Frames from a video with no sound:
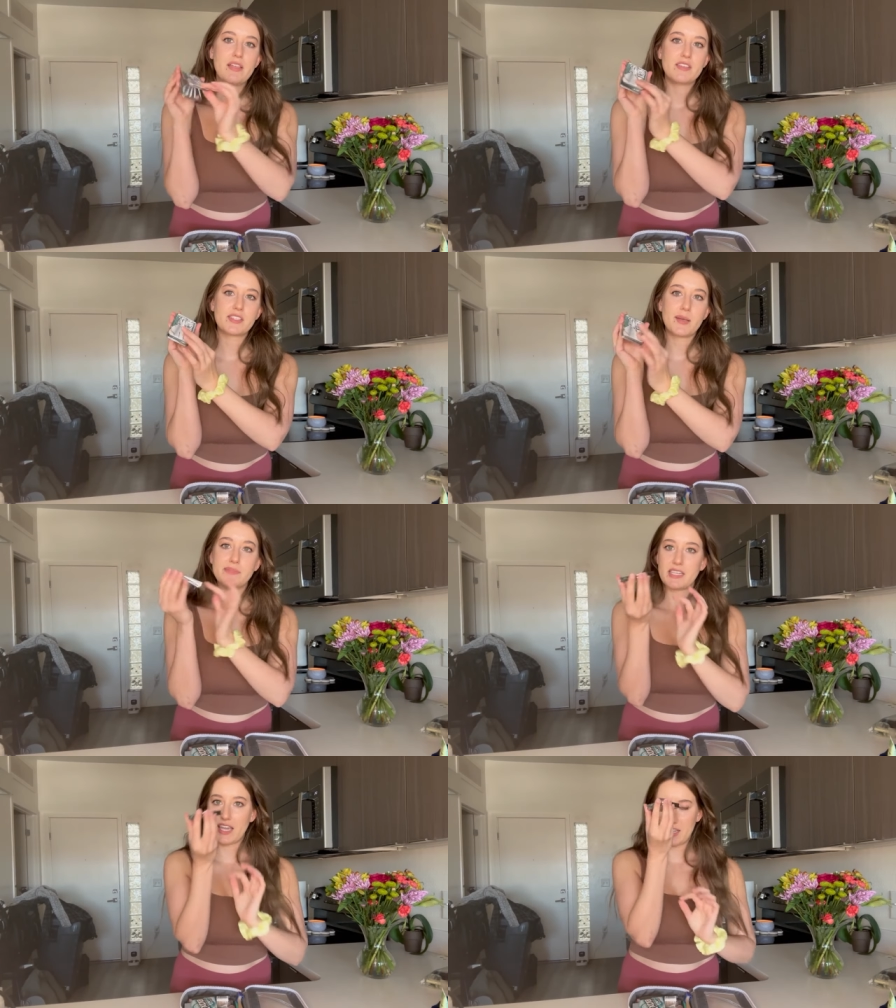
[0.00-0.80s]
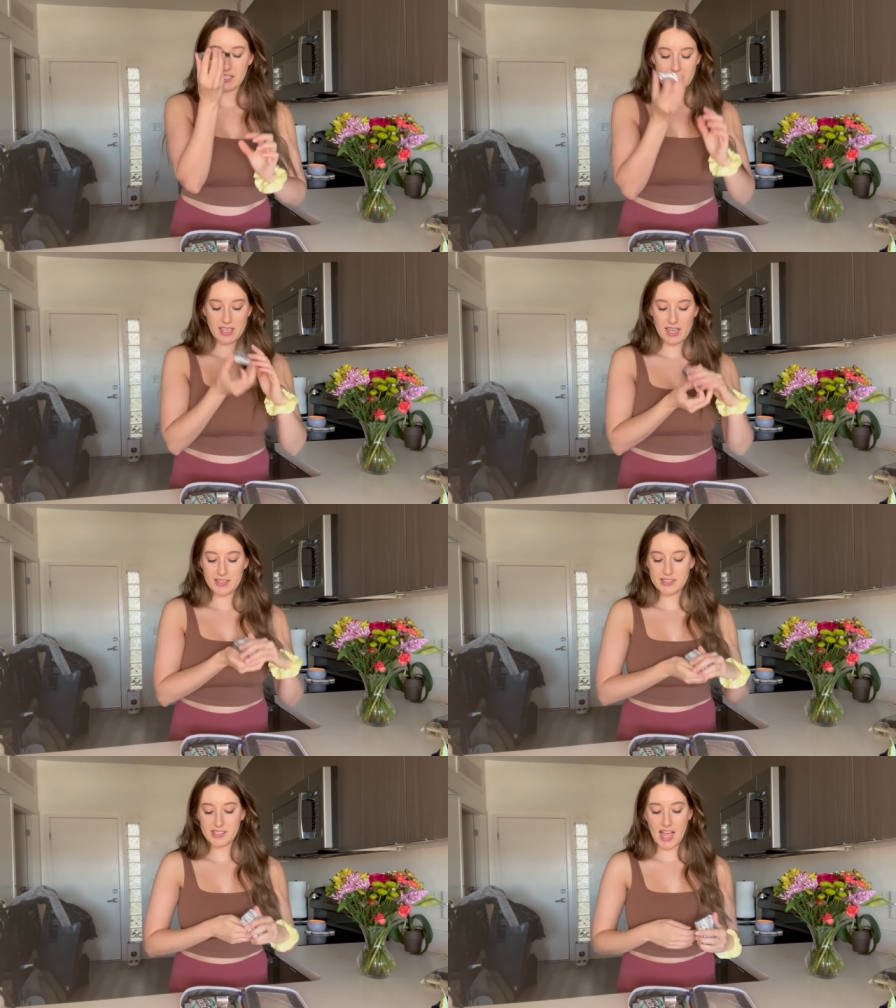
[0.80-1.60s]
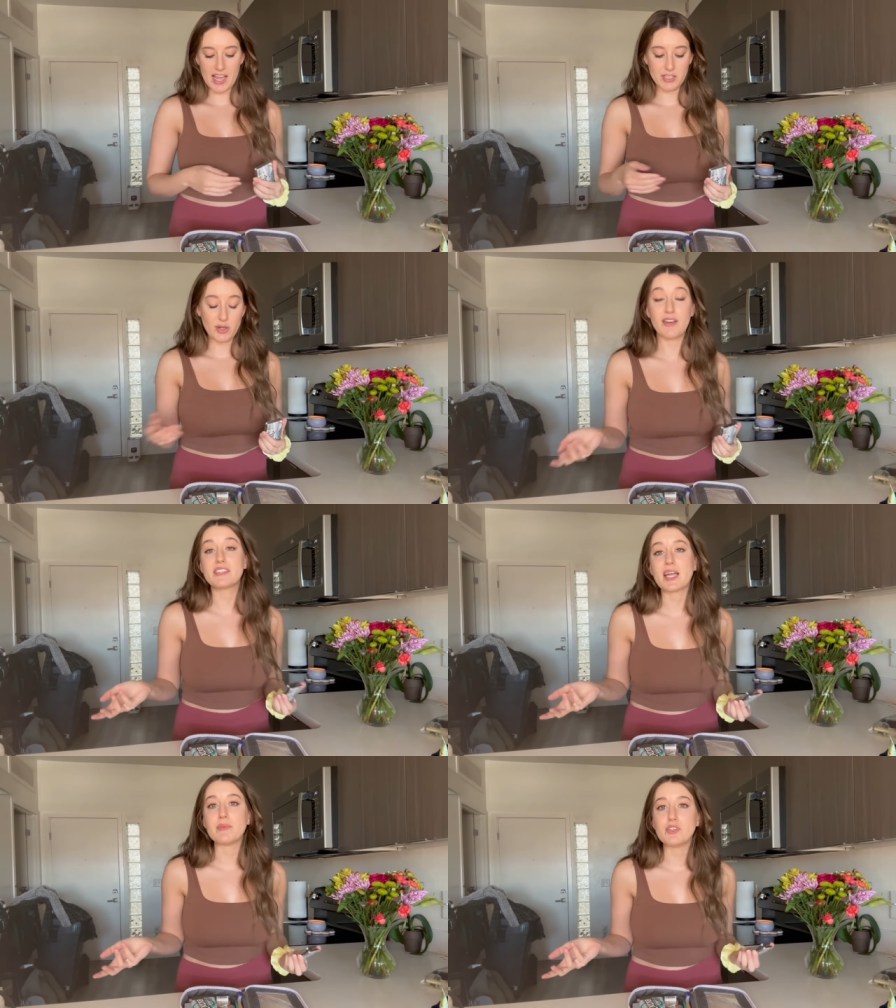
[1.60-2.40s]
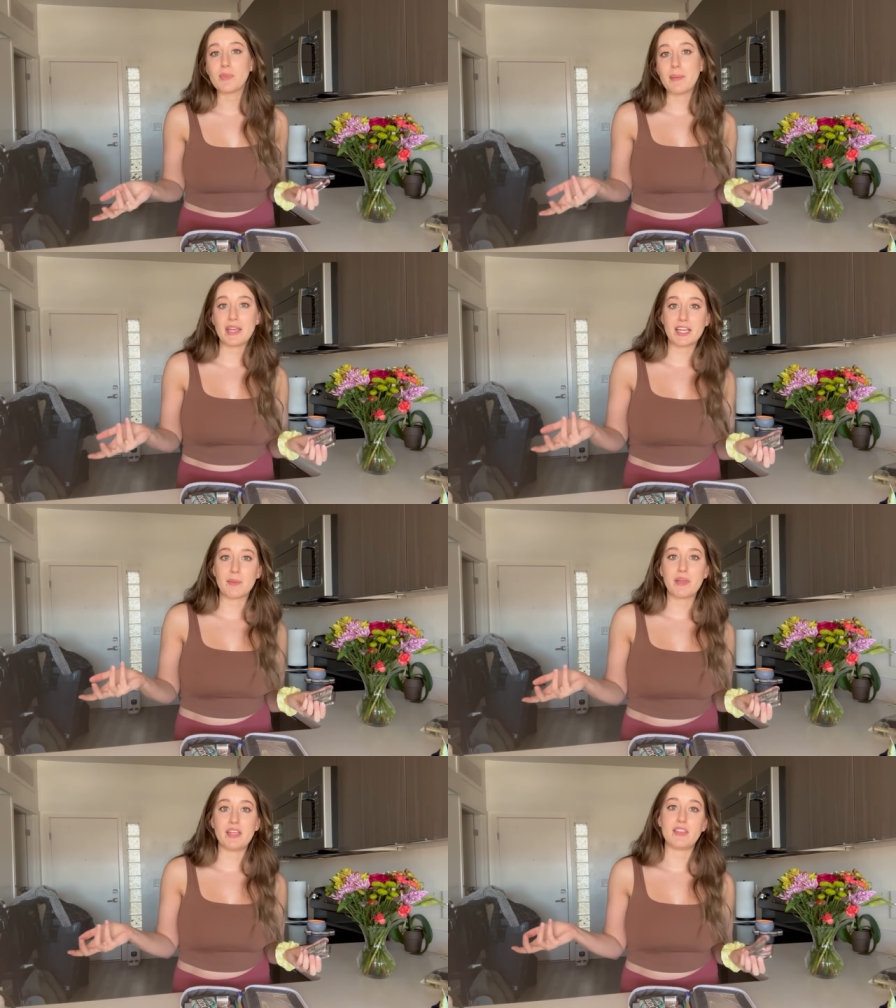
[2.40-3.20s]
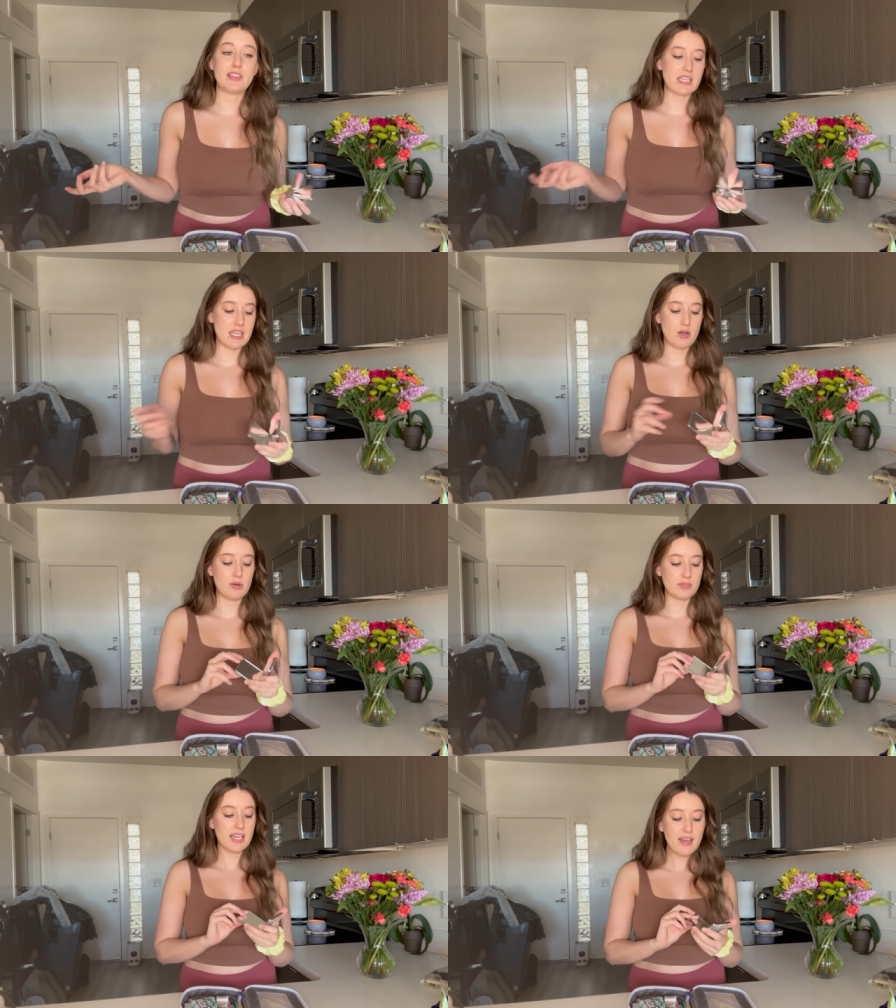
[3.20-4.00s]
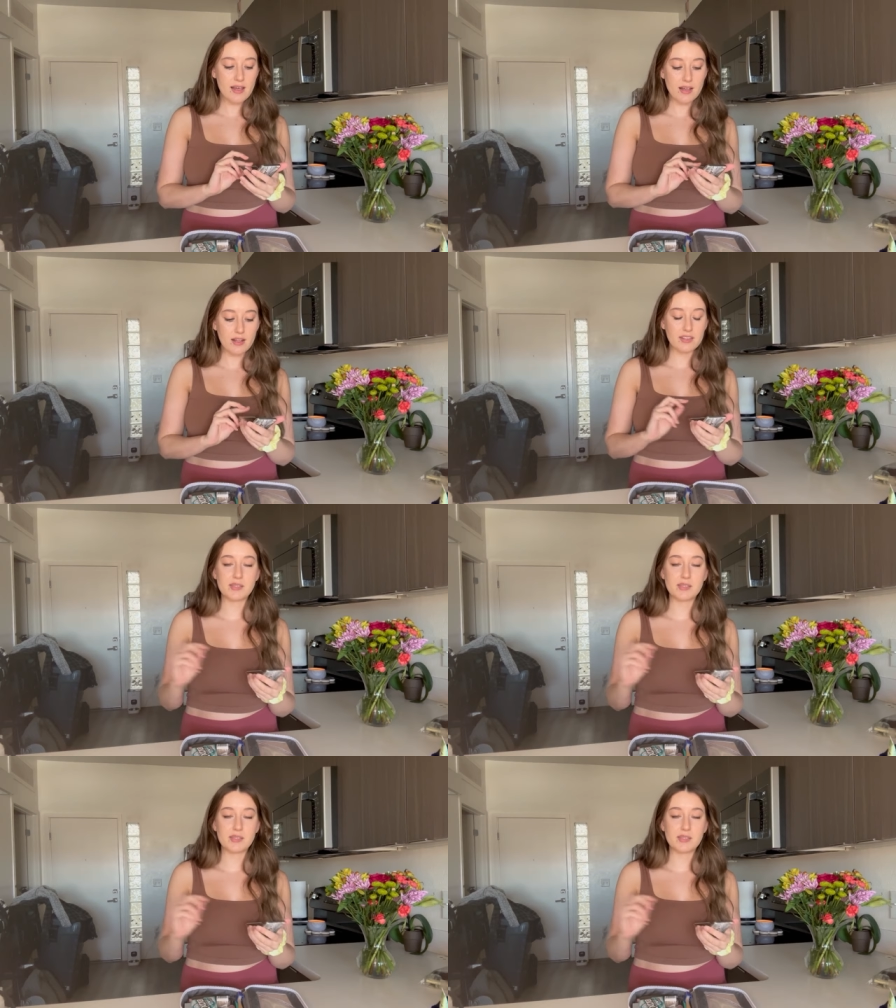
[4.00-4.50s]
This comes in handy in case I don't have time to do my makeup in the hotel.